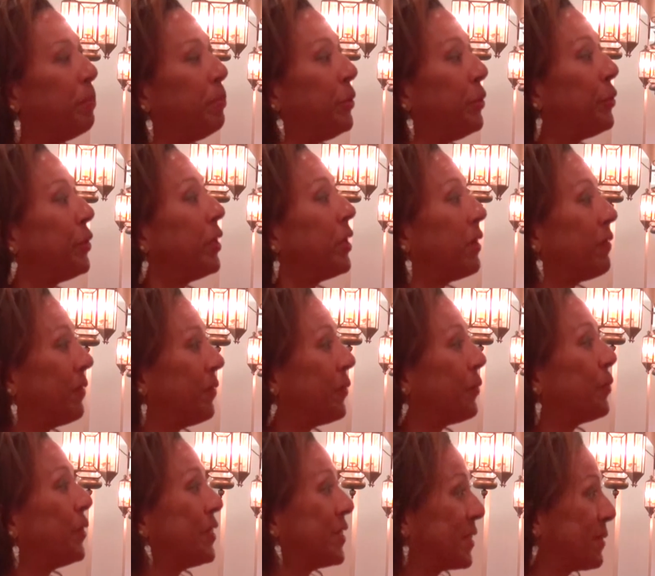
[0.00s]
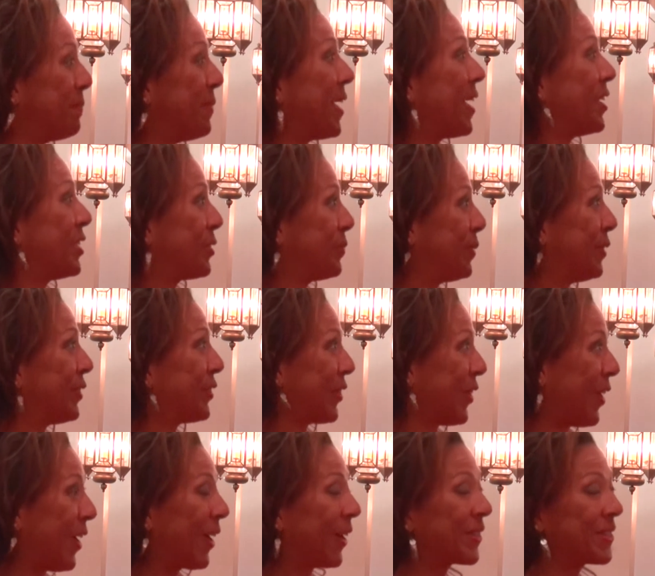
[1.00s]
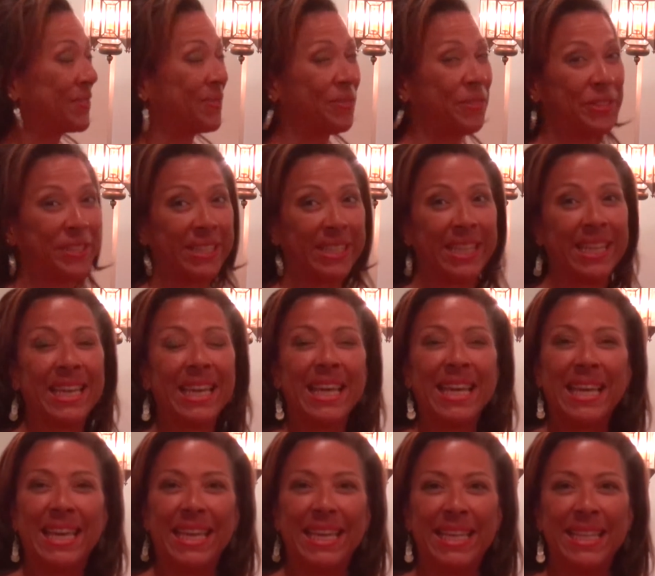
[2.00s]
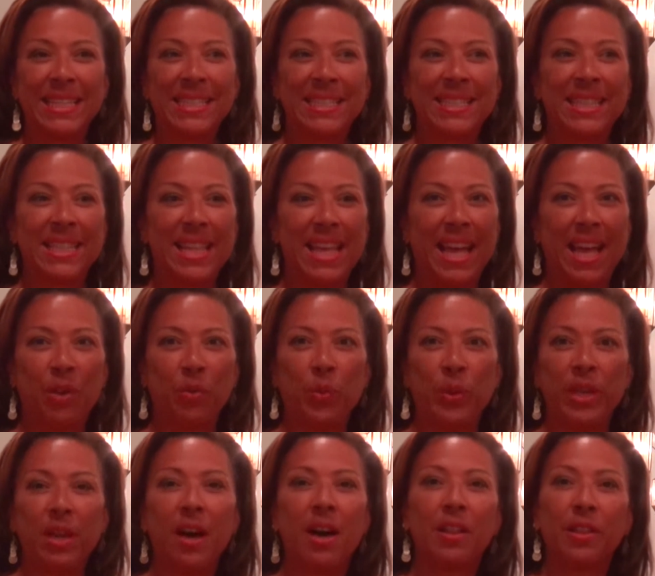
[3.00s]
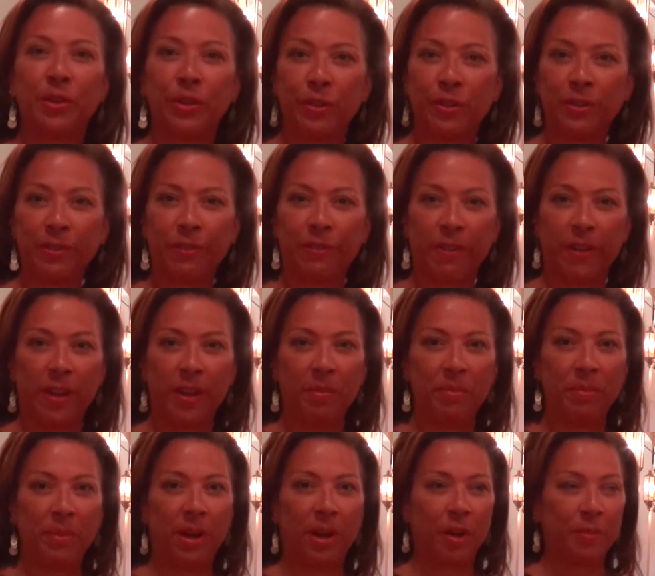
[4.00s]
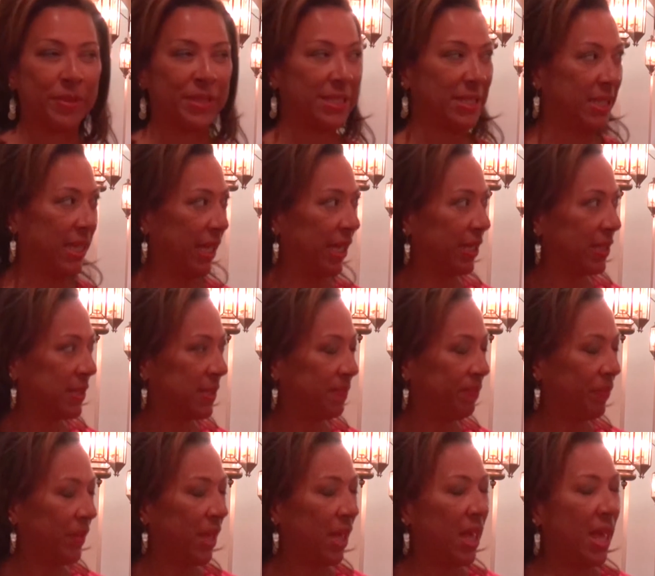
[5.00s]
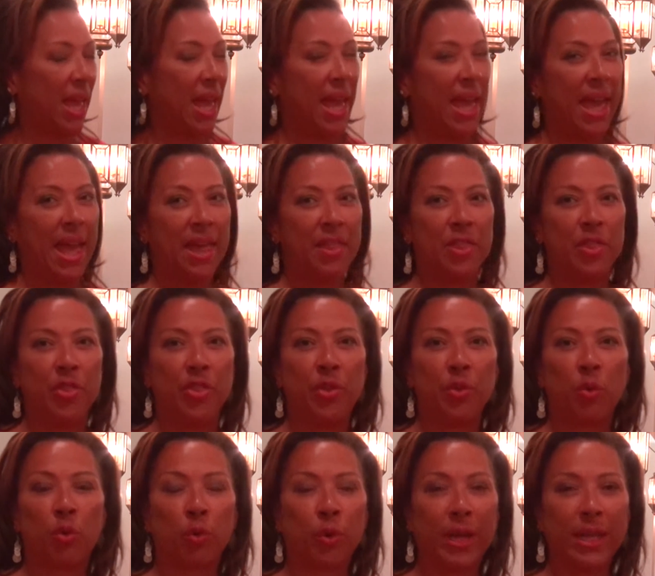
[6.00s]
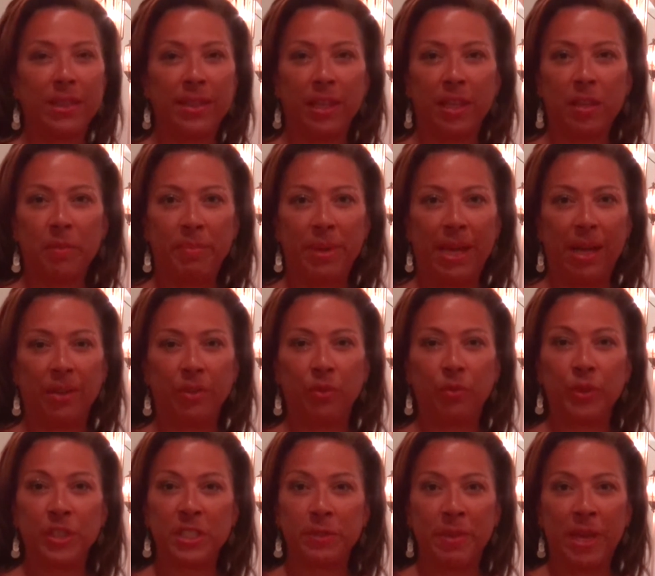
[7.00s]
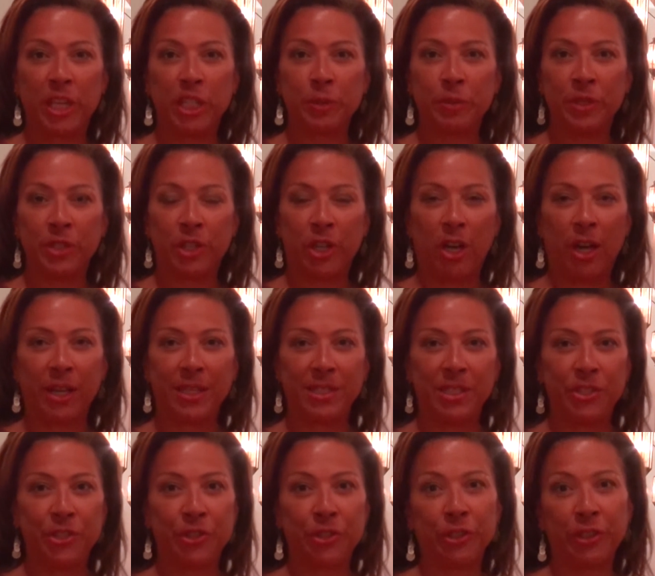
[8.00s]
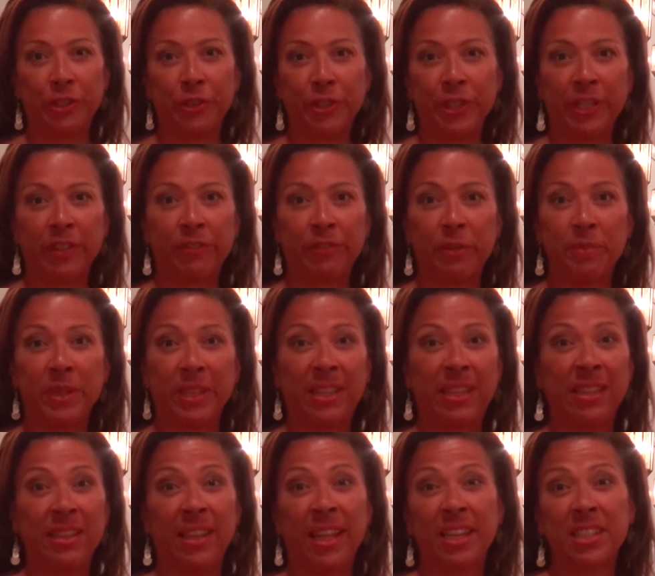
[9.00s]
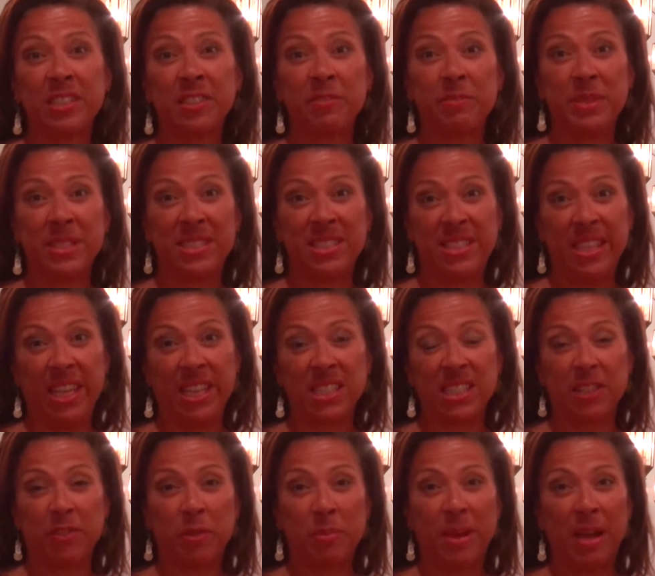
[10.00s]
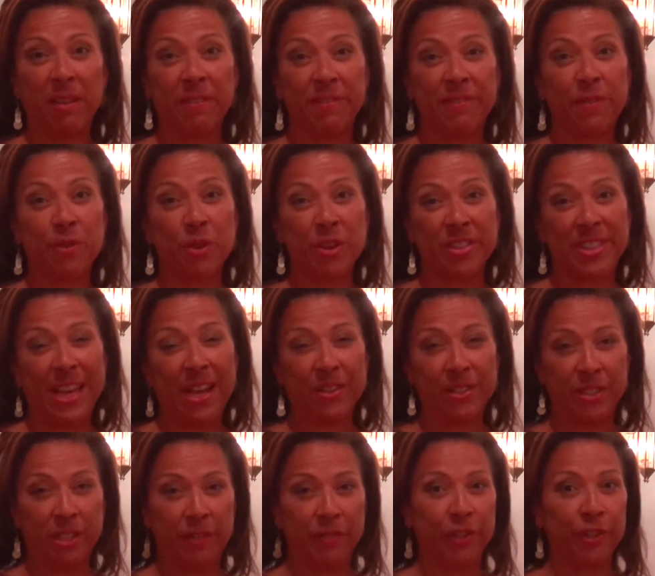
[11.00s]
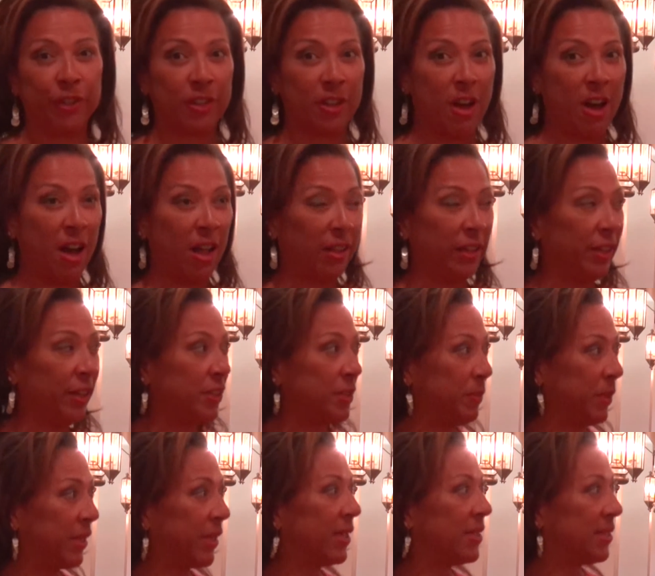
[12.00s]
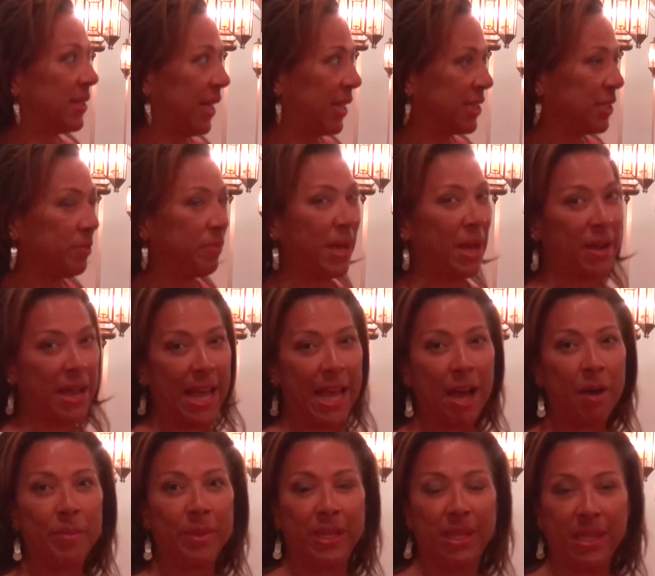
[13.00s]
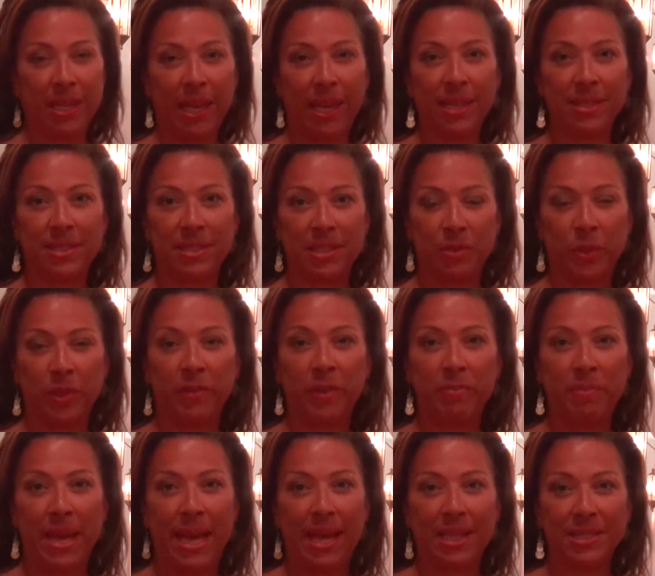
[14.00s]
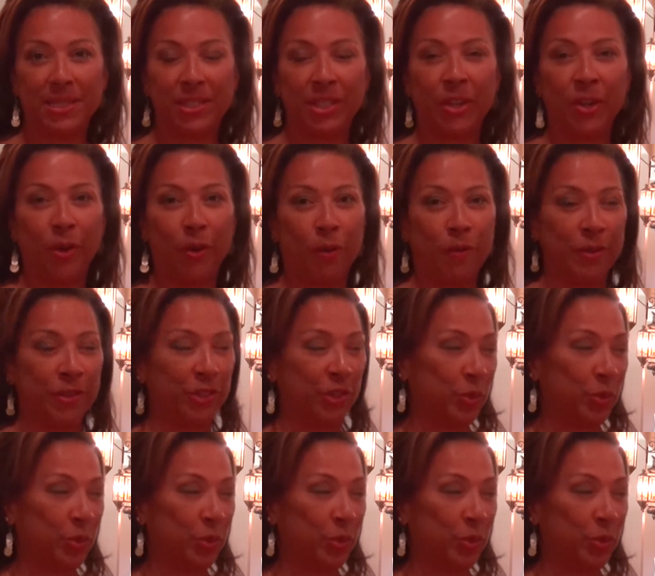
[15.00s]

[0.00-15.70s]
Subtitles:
beauty of risk management talks really is that we all learn from our mistakes. The great thing about risk management talks is you're learning from the collective mistakes of about 4,000 of your colleagues, because that's about how many cases we've amassed over the